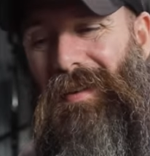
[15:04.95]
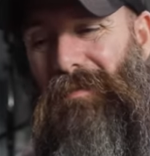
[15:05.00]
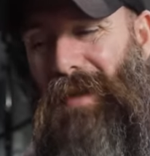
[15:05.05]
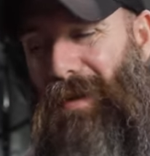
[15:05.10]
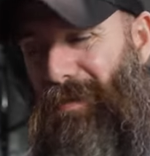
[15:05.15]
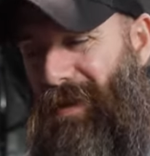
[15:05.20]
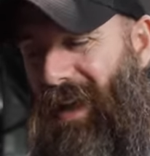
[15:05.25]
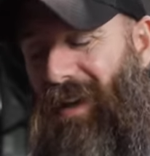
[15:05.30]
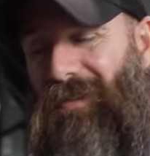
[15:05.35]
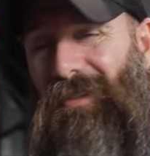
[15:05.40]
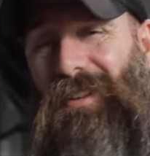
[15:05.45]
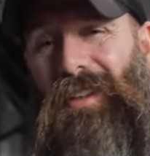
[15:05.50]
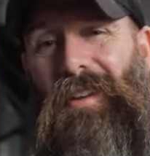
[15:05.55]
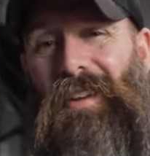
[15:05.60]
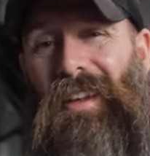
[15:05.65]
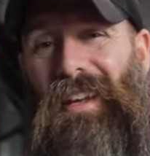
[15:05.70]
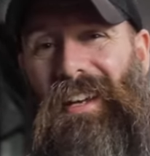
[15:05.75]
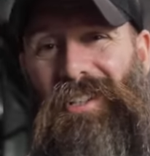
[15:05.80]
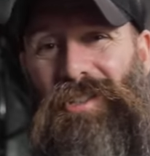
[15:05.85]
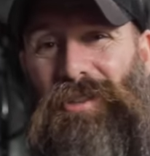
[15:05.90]
Maybe have a
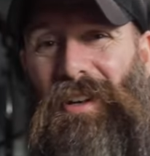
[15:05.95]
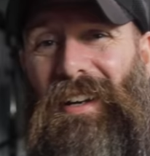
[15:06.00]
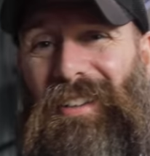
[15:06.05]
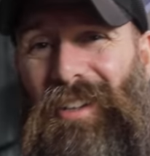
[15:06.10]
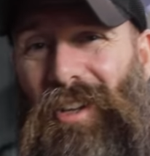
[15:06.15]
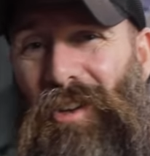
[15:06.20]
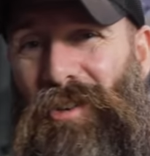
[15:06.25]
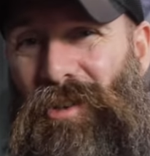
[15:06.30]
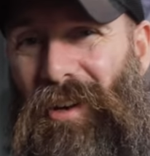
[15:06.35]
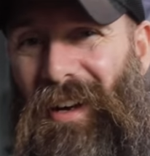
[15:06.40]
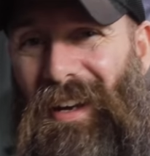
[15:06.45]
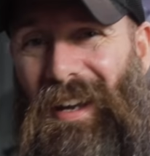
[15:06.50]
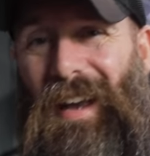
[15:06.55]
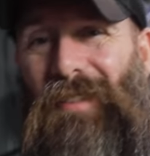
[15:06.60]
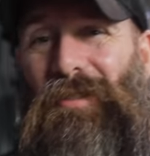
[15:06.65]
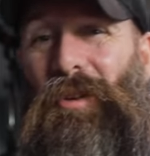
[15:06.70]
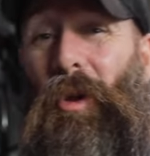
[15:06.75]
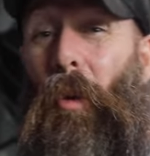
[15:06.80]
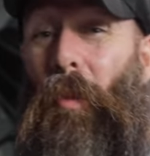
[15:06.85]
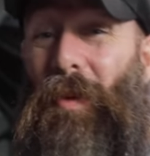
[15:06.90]
little, drink a little drink,
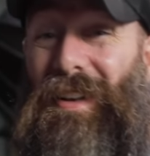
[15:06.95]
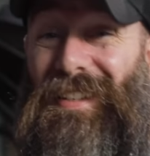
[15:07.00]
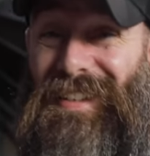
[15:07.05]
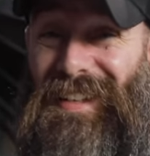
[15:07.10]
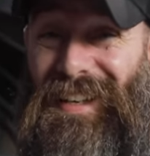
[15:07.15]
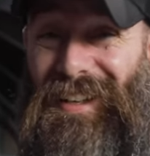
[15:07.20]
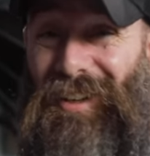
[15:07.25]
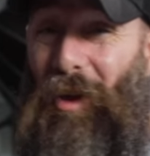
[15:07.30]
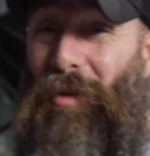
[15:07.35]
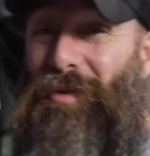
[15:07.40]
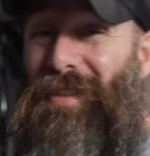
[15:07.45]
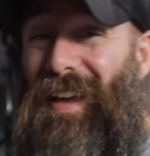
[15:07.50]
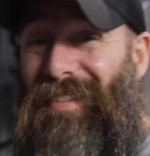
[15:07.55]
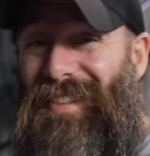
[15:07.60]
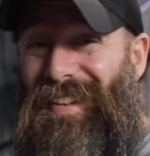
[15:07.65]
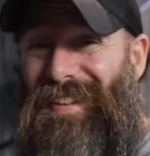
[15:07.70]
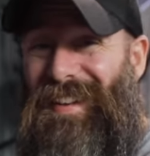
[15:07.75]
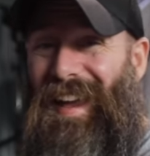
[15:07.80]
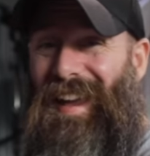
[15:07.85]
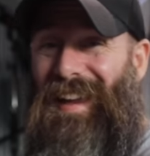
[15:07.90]
have a little whiskey, close
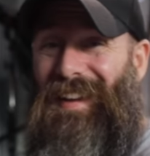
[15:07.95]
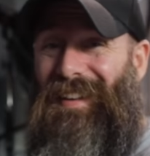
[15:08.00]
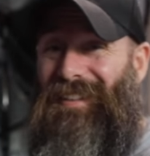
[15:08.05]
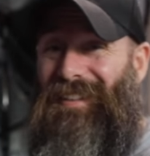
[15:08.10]
out the day.